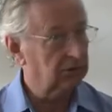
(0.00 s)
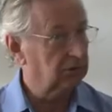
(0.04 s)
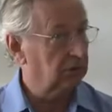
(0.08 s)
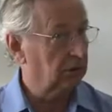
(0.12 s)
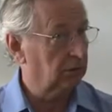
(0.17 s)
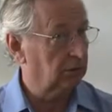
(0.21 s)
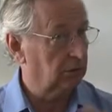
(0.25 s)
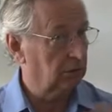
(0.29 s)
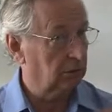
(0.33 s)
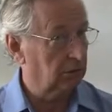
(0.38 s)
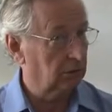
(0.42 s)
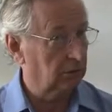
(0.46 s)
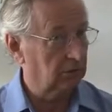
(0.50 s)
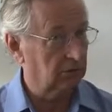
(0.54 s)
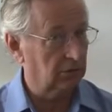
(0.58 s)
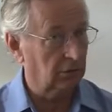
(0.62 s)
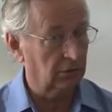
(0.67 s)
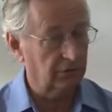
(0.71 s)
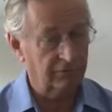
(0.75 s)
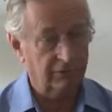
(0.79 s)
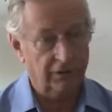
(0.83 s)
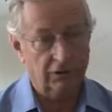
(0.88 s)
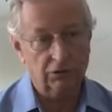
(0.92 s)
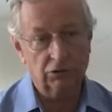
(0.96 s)
so
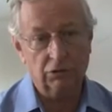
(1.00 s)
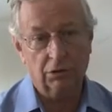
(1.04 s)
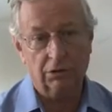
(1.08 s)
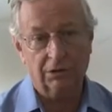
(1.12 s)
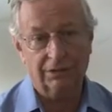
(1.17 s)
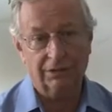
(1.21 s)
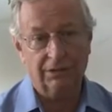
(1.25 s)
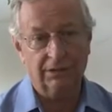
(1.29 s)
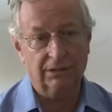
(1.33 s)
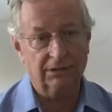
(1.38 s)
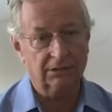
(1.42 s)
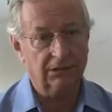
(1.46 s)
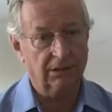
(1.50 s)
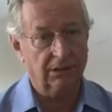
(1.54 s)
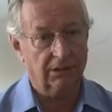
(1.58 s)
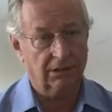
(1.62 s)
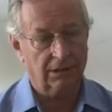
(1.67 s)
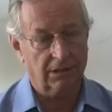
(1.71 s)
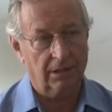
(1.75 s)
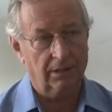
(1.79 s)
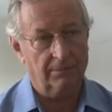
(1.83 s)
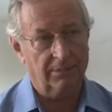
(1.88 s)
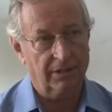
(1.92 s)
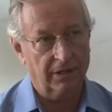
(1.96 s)
eventually it's going
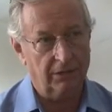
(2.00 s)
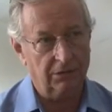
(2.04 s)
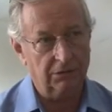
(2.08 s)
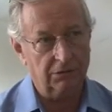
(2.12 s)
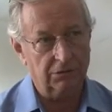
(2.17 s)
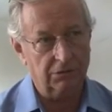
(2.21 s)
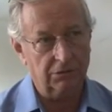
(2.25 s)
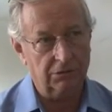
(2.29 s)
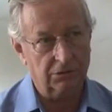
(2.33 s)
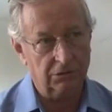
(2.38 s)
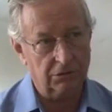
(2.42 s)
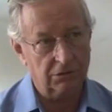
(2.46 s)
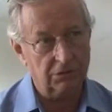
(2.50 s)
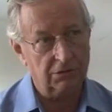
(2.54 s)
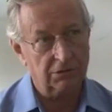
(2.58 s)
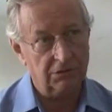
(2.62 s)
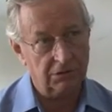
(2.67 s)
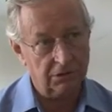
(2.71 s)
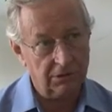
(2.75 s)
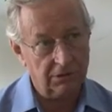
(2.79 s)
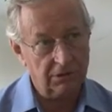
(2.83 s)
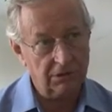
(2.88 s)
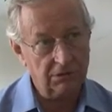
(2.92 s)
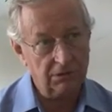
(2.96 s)
to come out as a
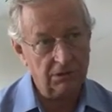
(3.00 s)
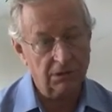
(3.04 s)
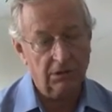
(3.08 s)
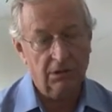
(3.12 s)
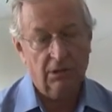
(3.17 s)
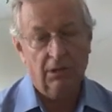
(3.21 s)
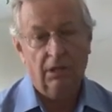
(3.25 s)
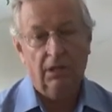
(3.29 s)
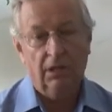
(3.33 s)
disease.